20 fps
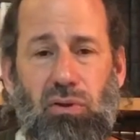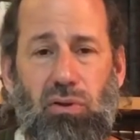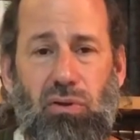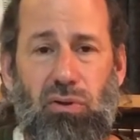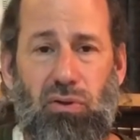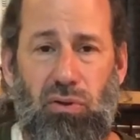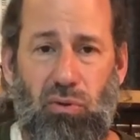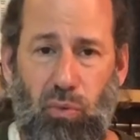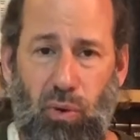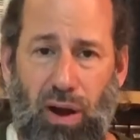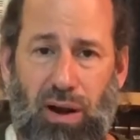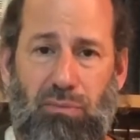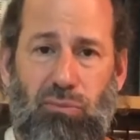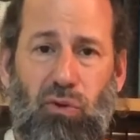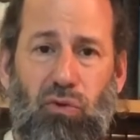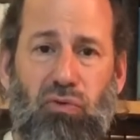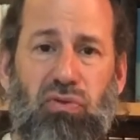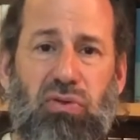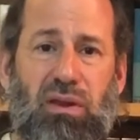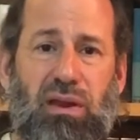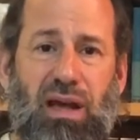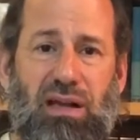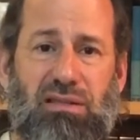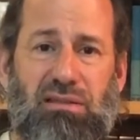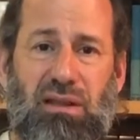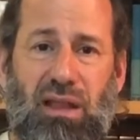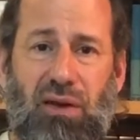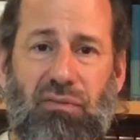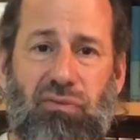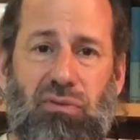You want to move to the next
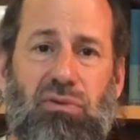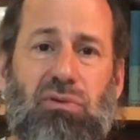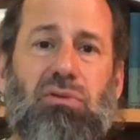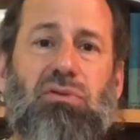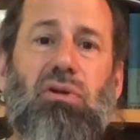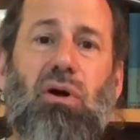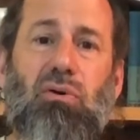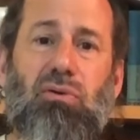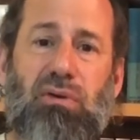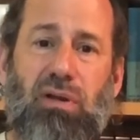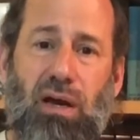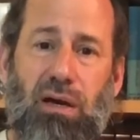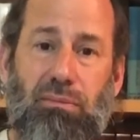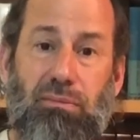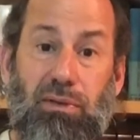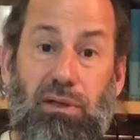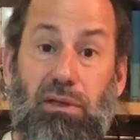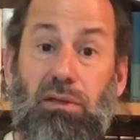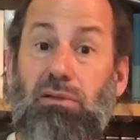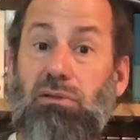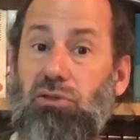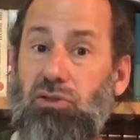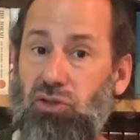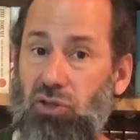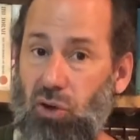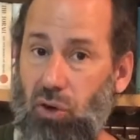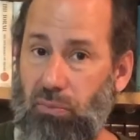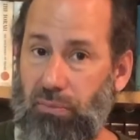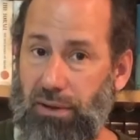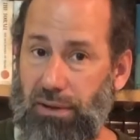level? Don't tell me,
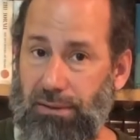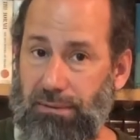show me.